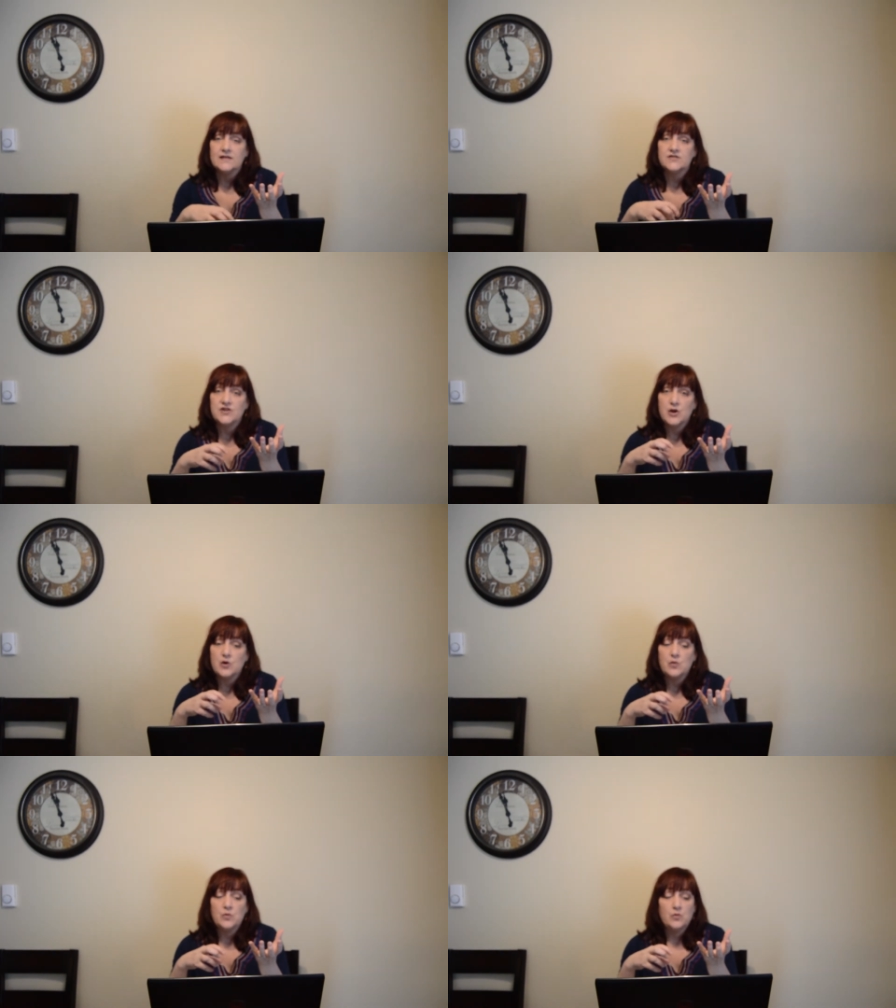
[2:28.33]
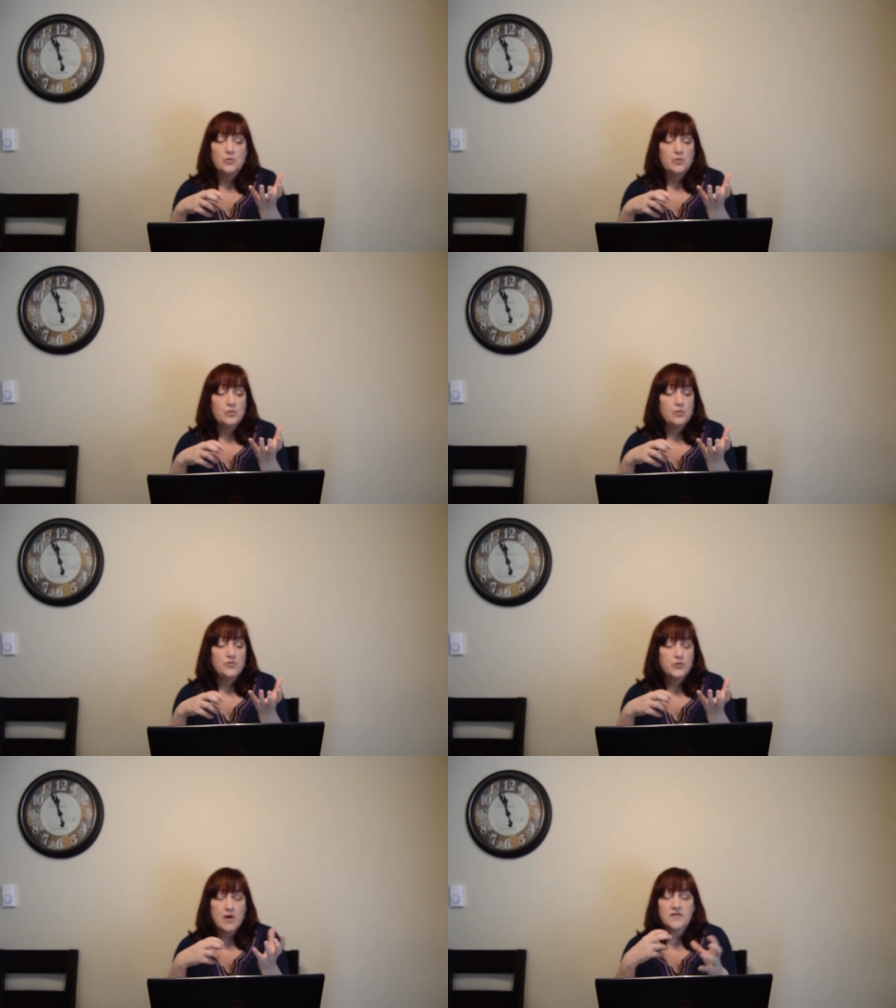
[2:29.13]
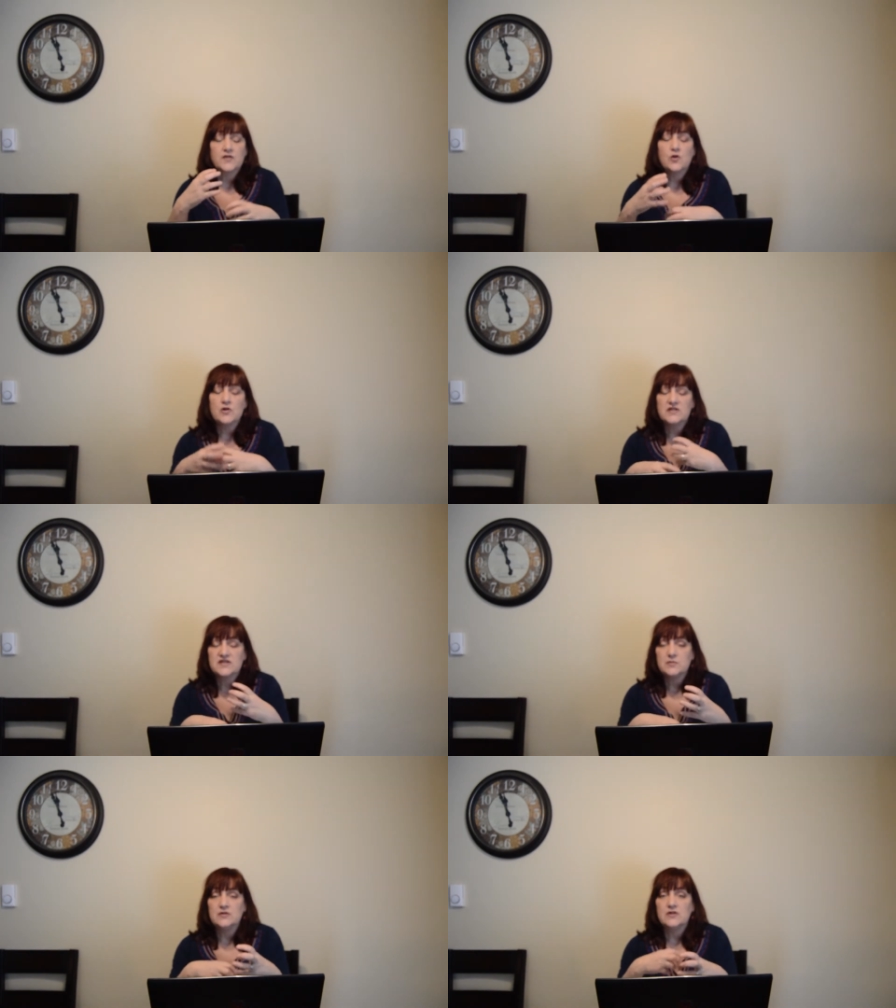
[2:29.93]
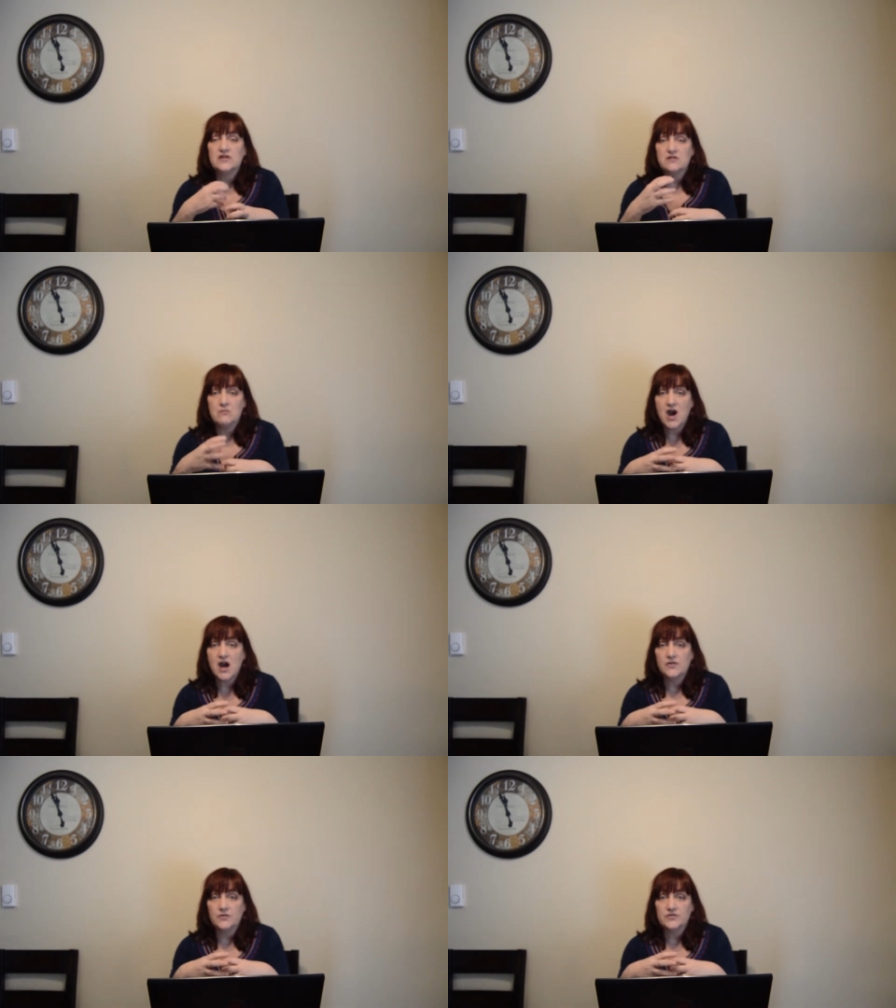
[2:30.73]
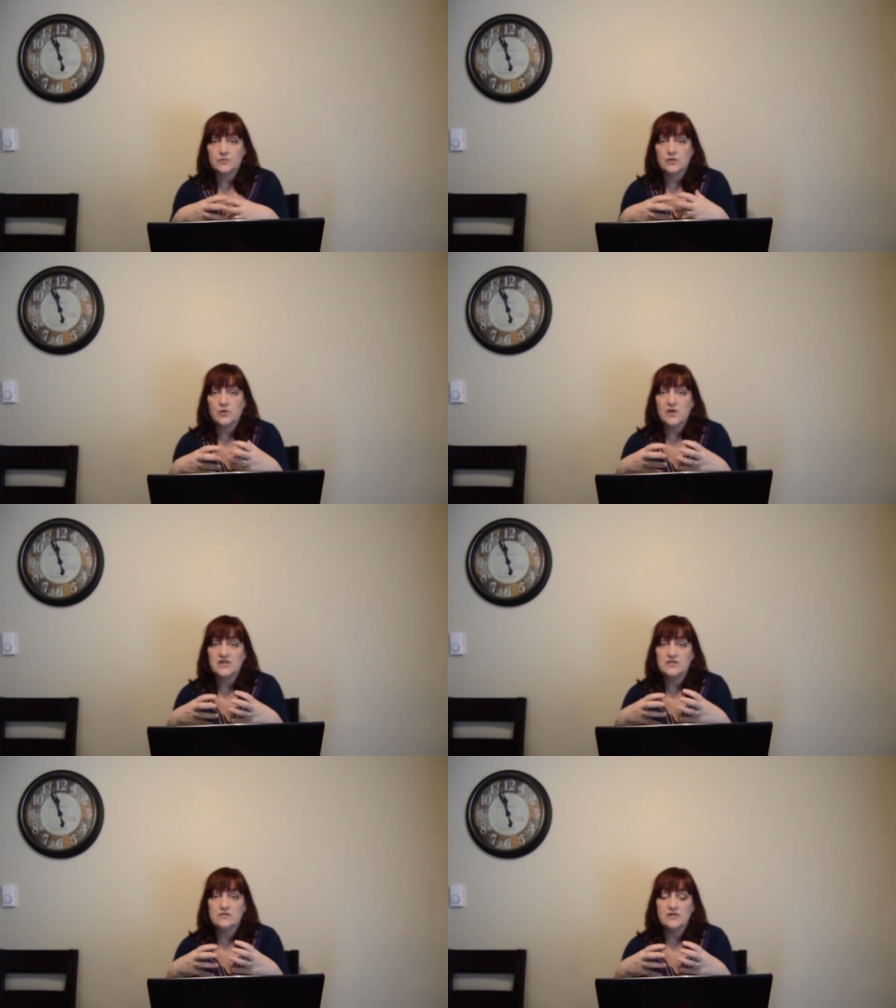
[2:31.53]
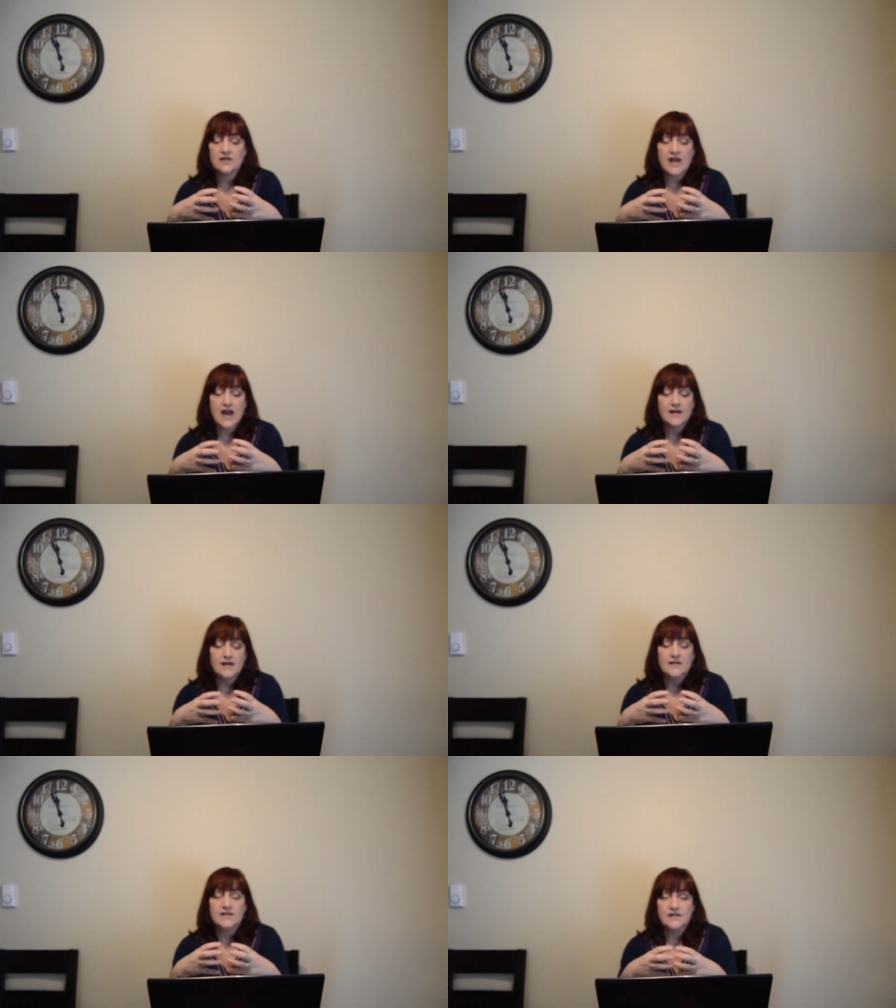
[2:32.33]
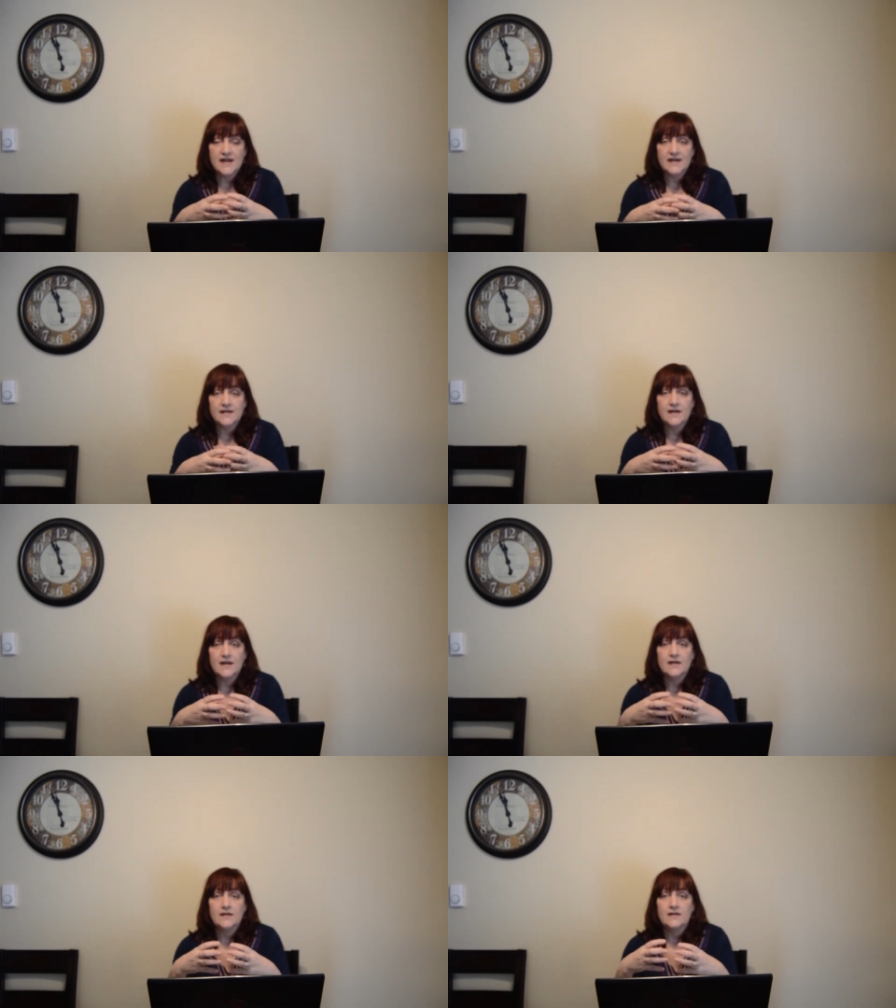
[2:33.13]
So throughout the course, as we look at the models, we're going to look at the data,